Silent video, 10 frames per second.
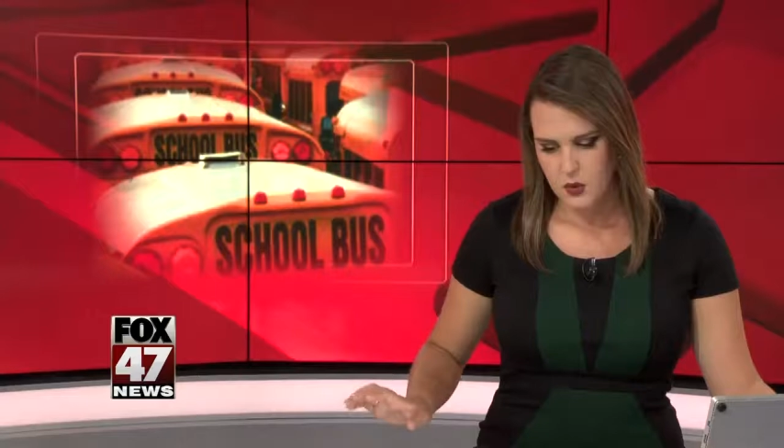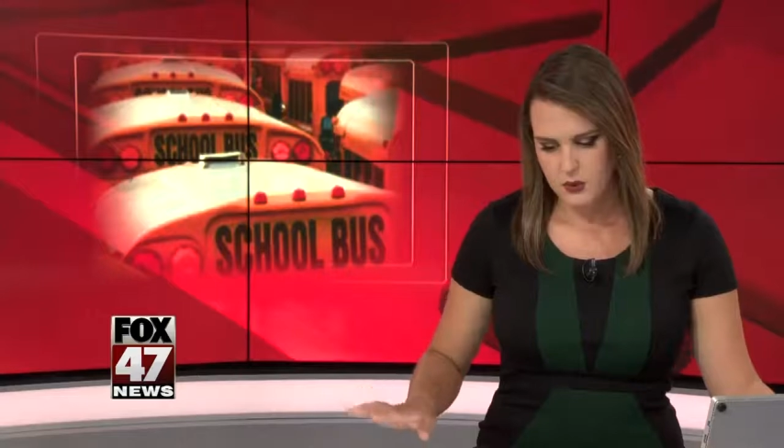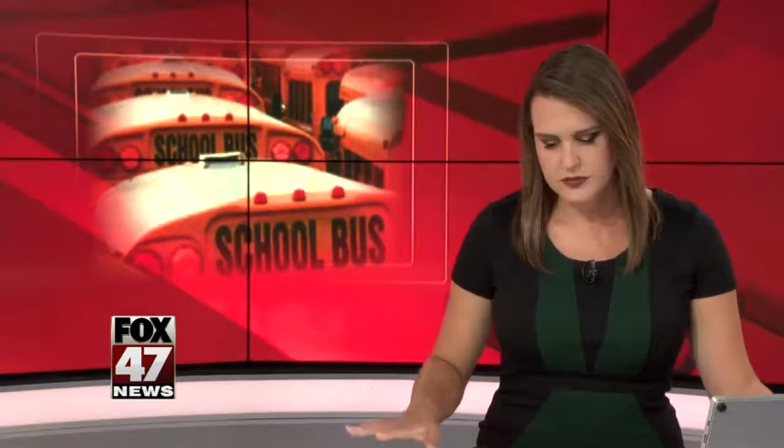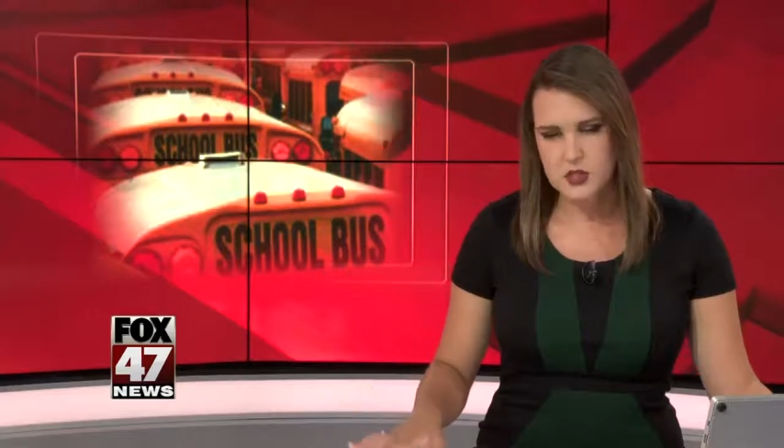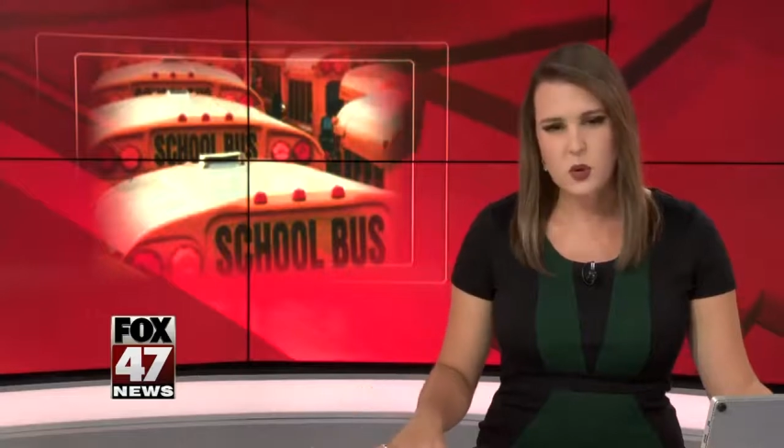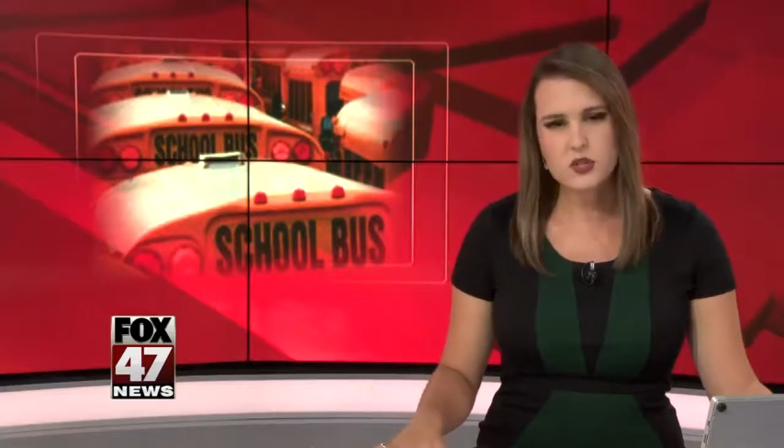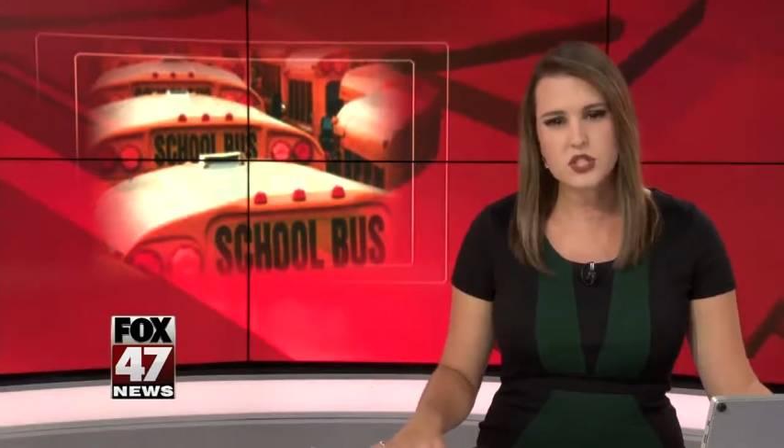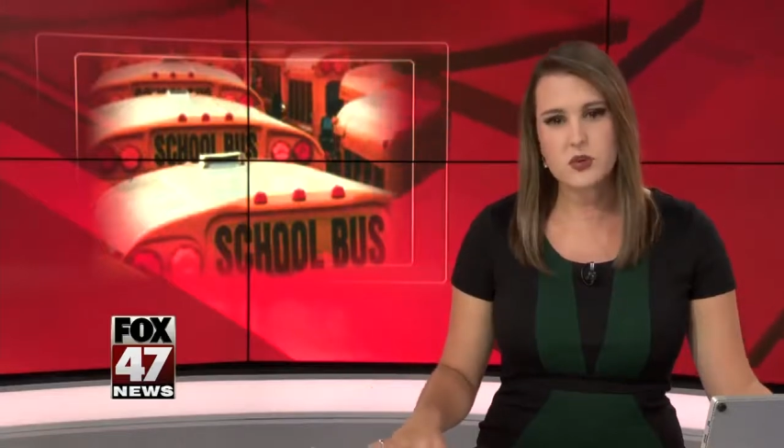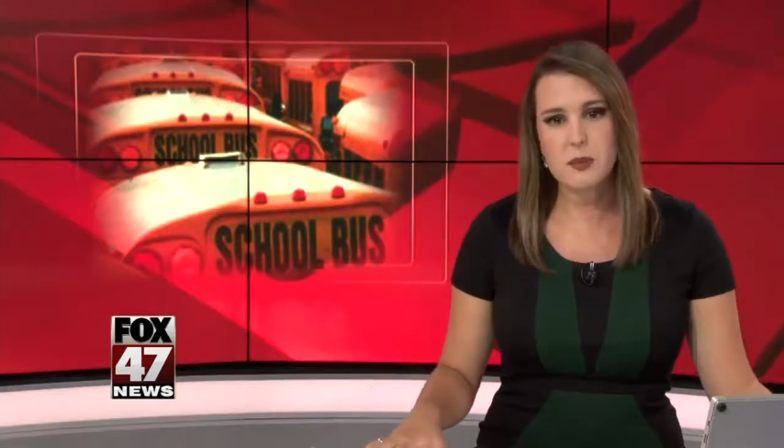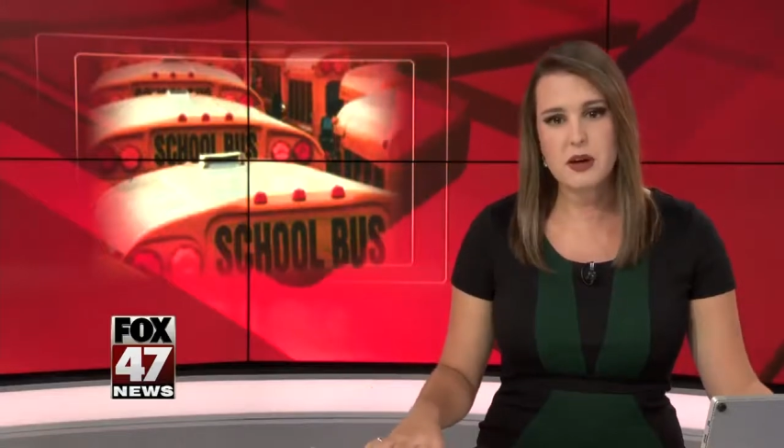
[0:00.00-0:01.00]
We've
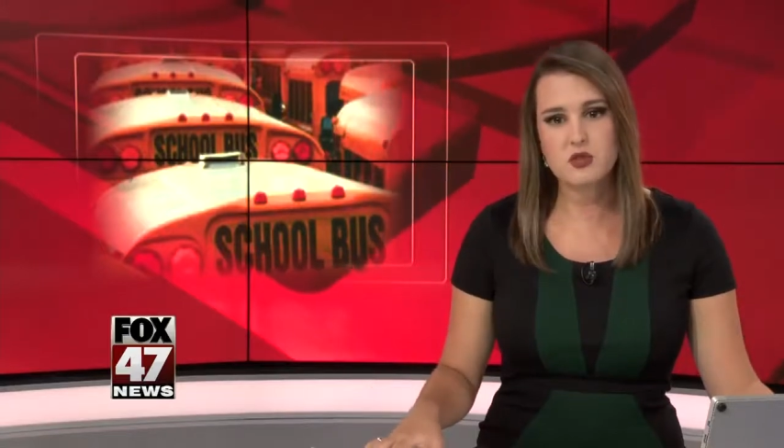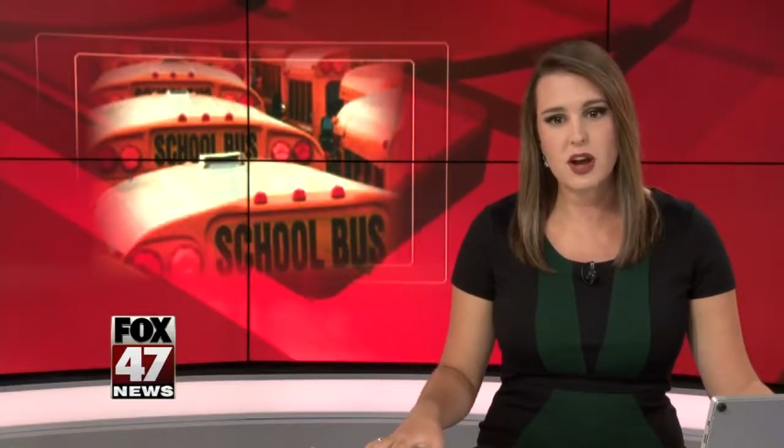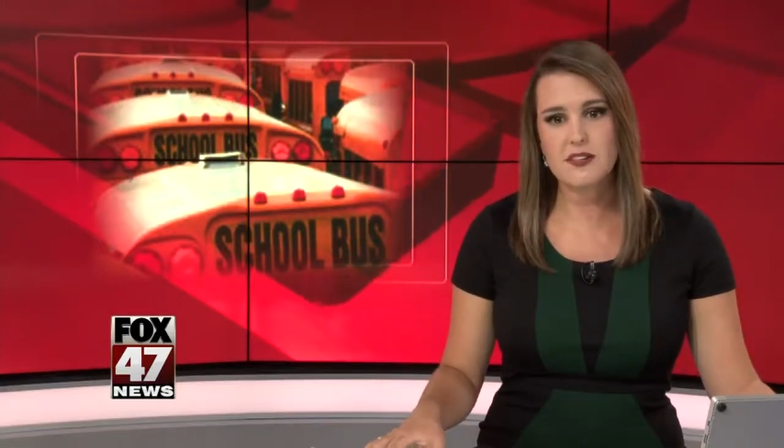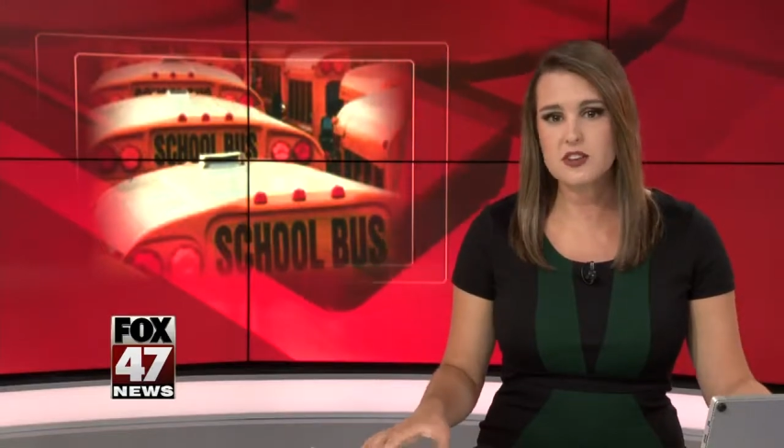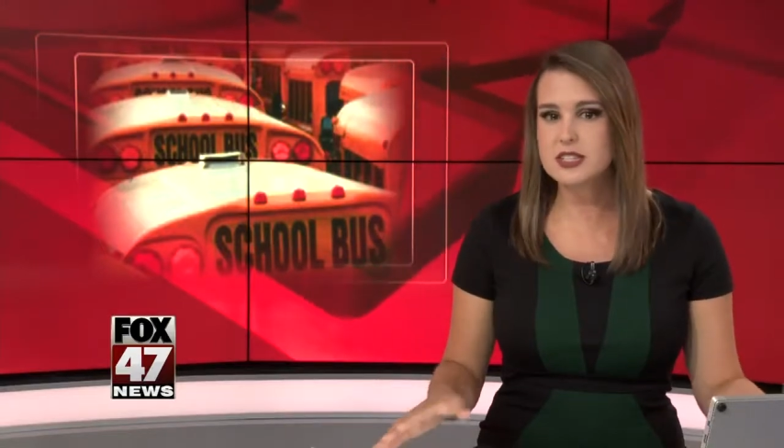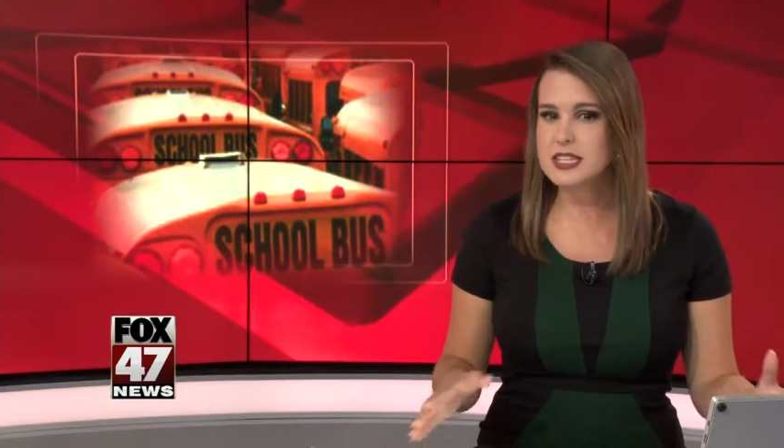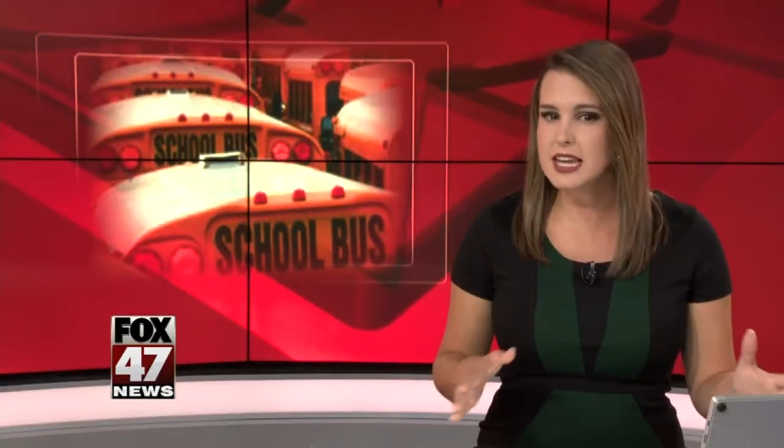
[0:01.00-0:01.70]
told you about drivers